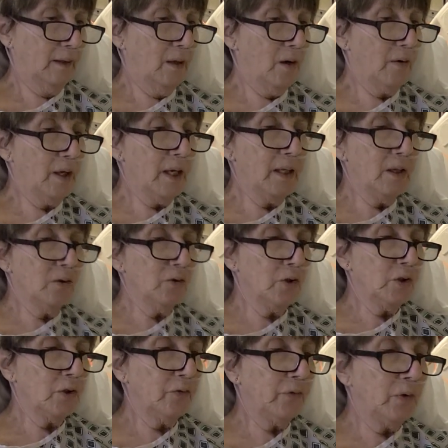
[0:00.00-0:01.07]
Okay, these are
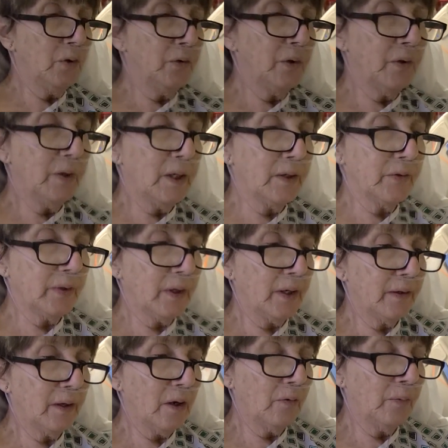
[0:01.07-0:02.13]
just a few of the things that I
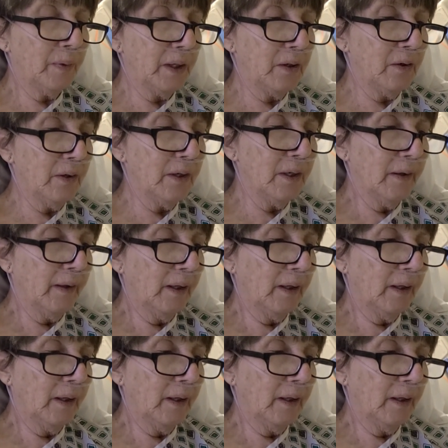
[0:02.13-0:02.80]
thought would be good